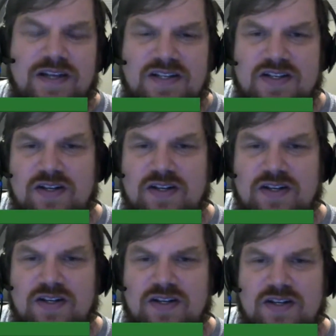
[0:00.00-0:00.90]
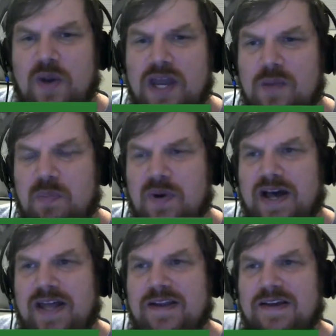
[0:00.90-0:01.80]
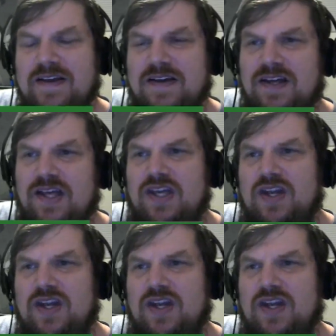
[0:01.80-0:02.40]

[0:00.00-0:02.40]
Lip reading: necessarily right away, but